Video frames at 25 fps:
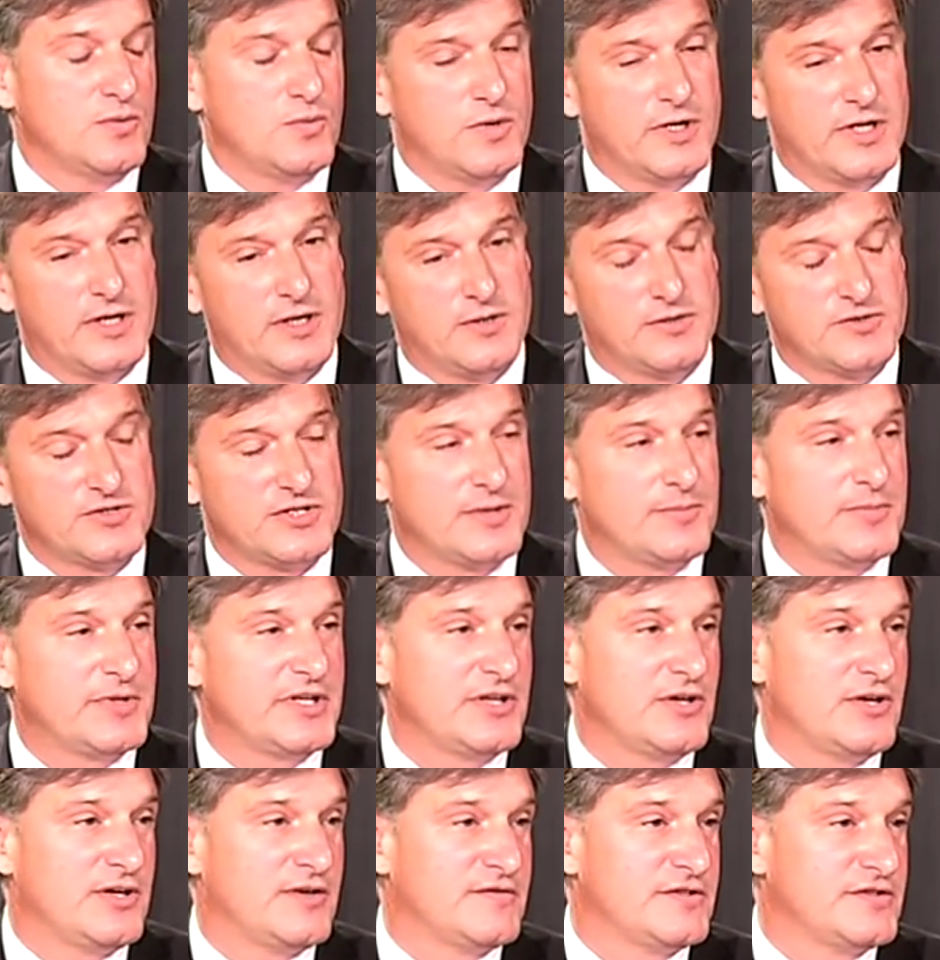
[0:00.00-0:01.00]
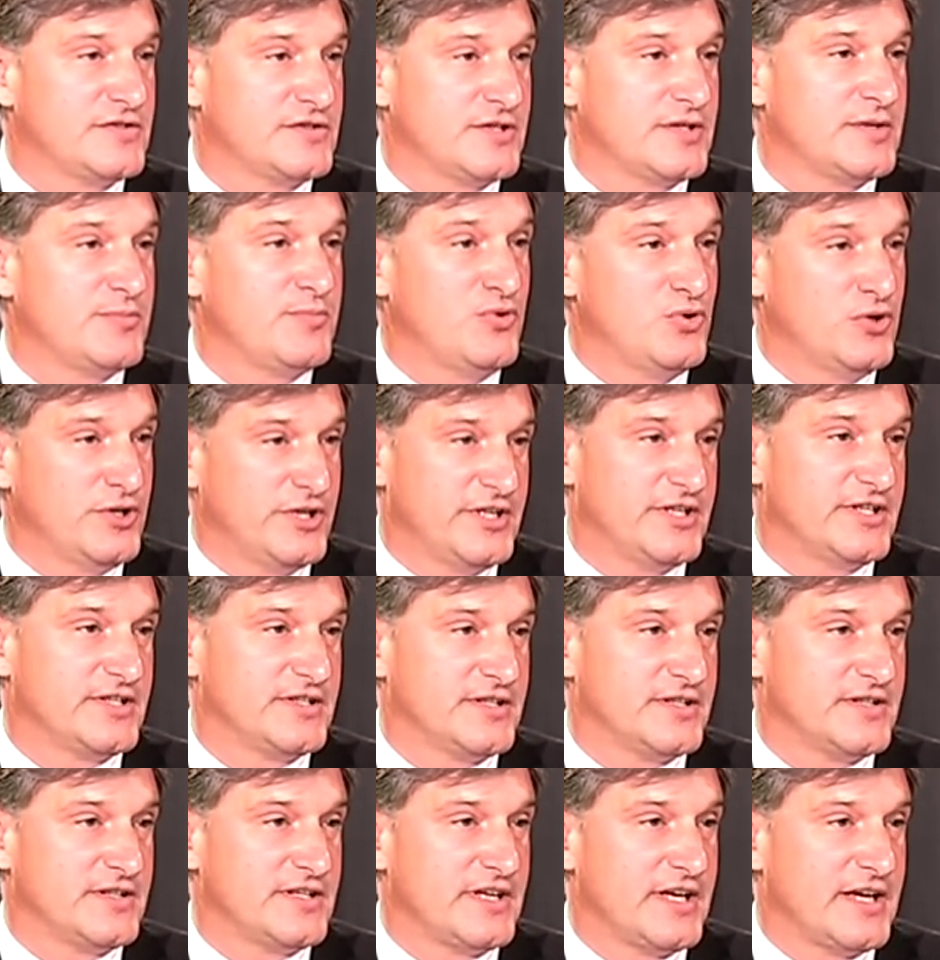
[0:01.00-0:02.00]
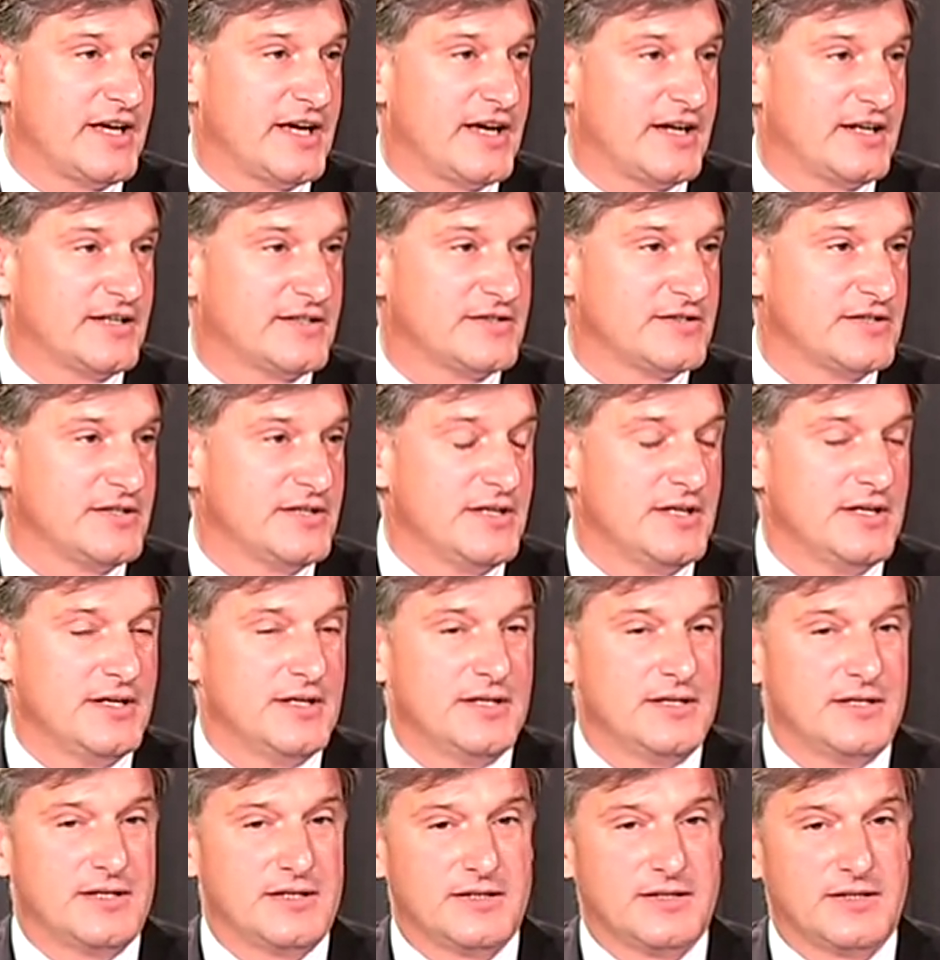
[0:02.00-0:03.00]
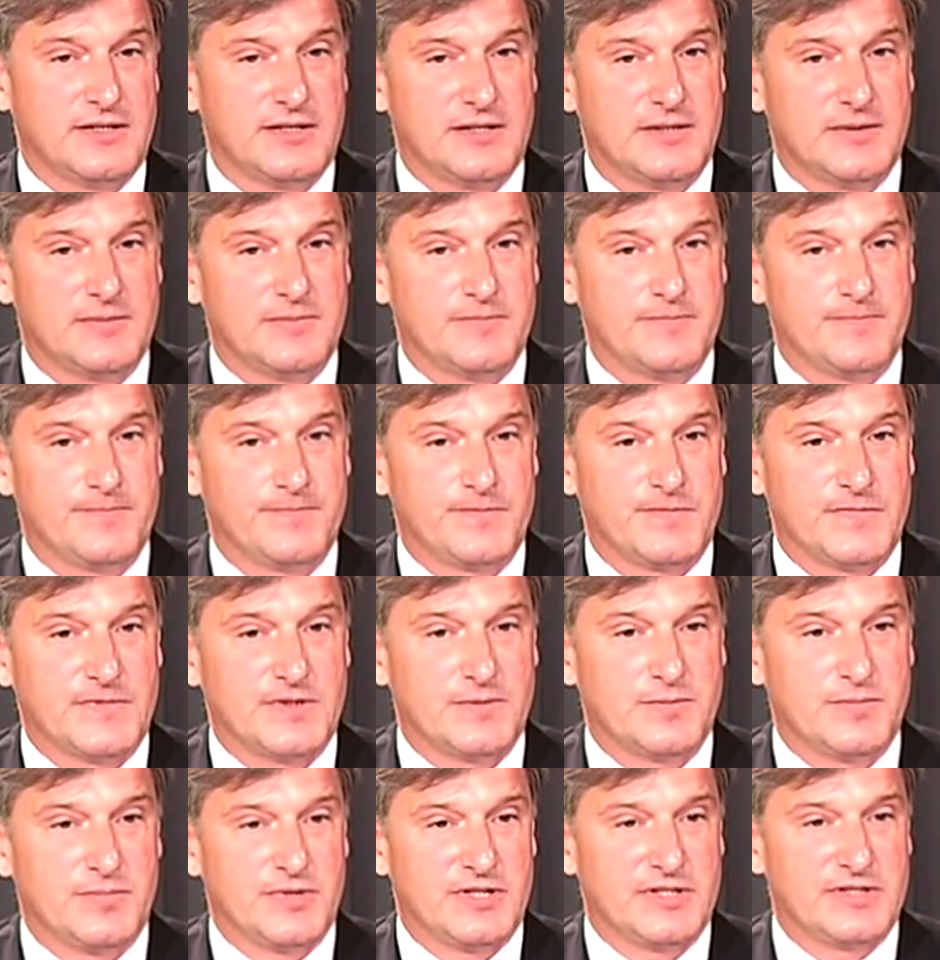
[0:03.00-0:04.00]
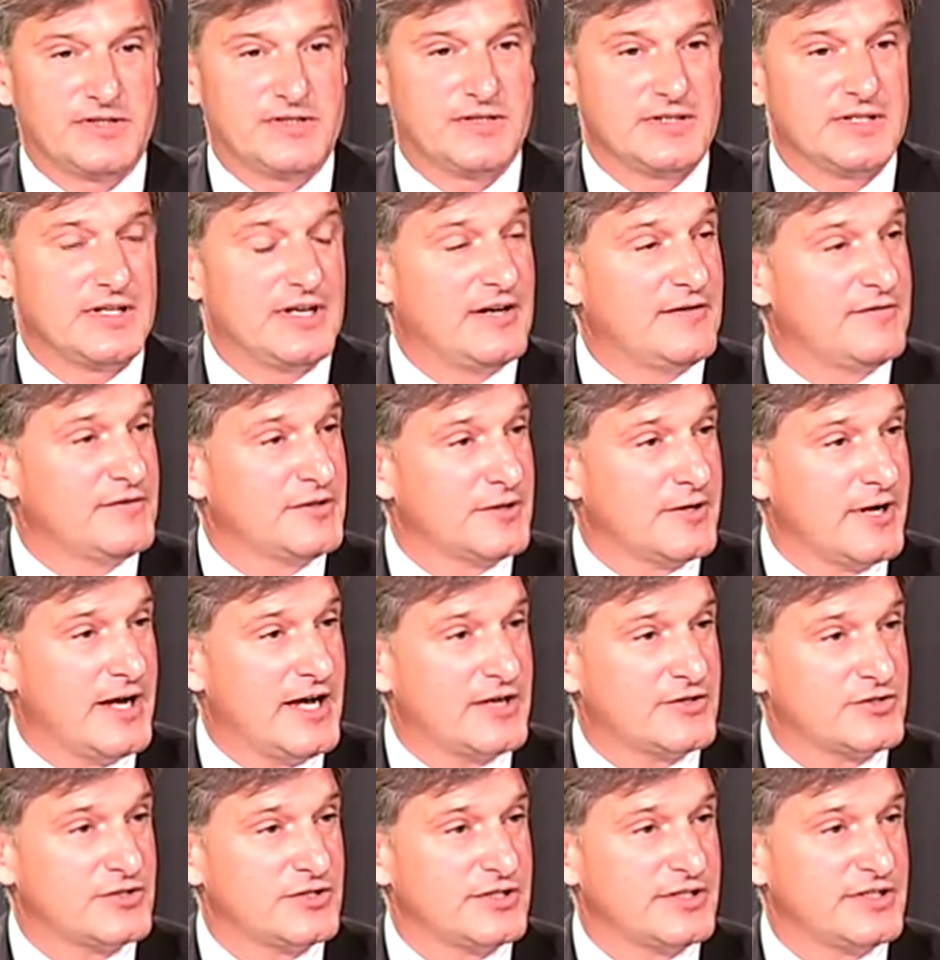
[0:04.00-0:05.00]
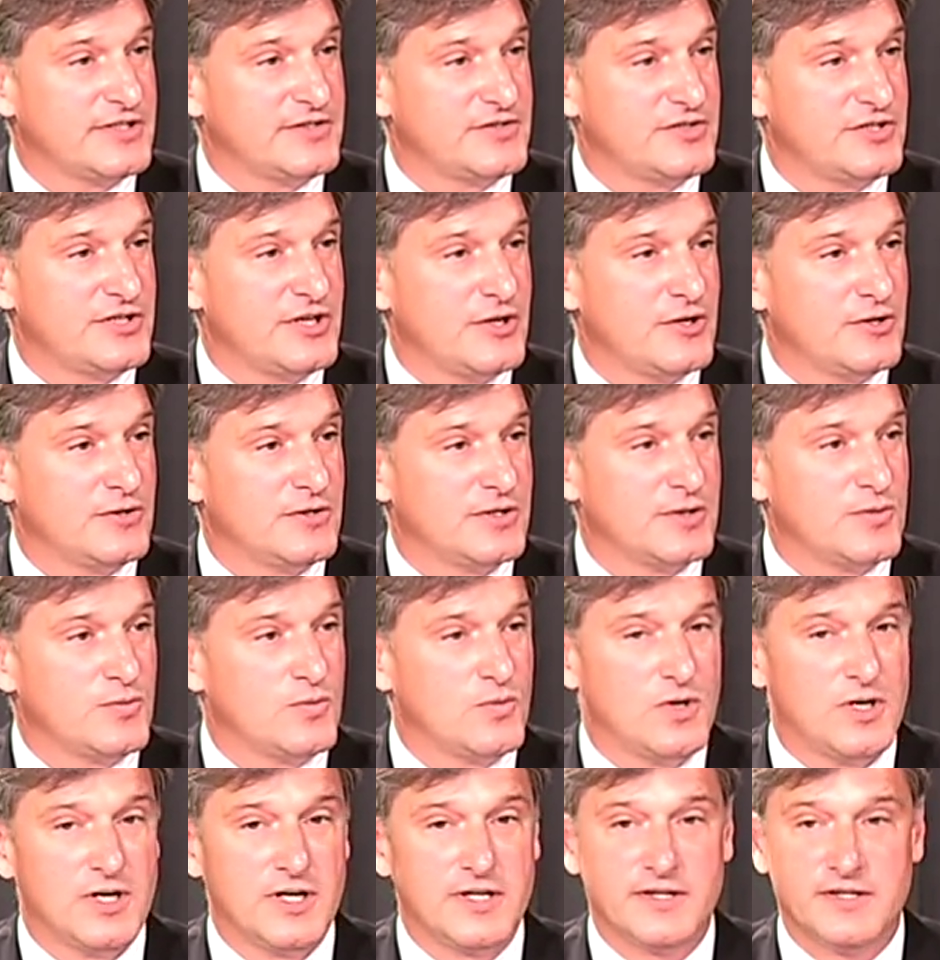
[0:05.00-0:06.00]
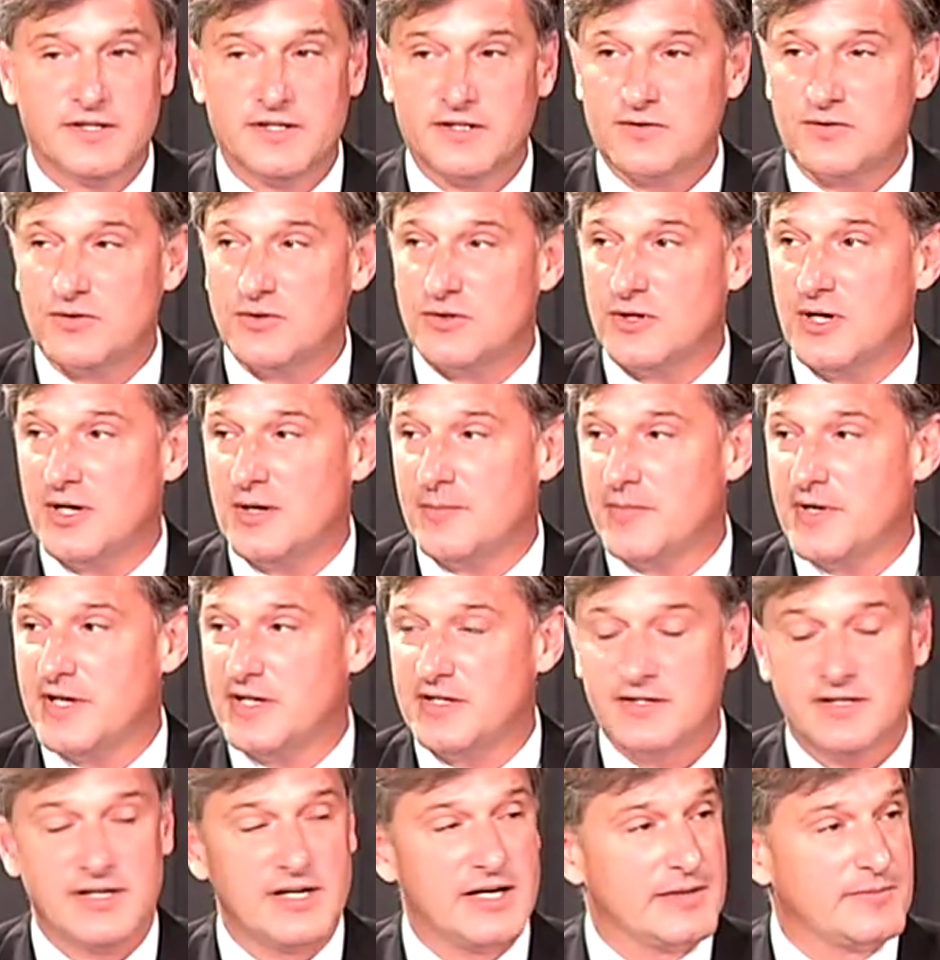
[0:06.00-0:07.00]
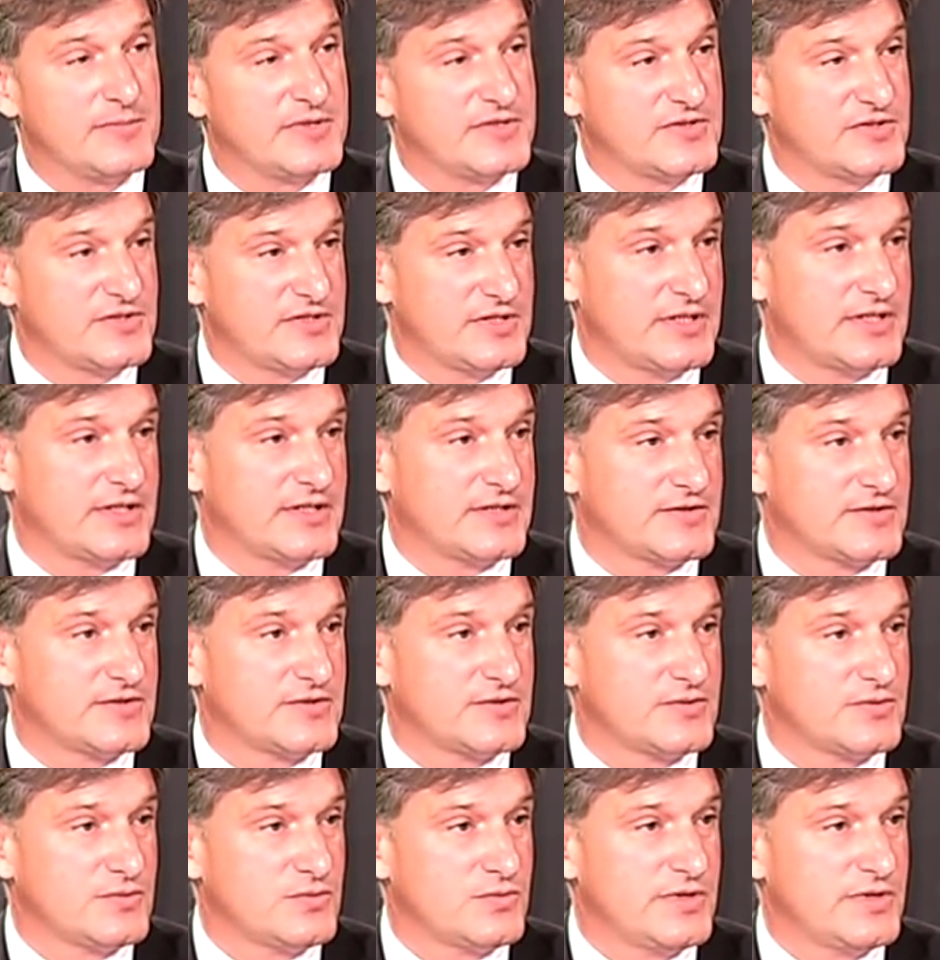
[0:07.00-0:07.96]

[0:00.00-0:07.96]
Well, somebody obviously put it into the act, but the governor actually is the only one that could not make time to see us. Yeah.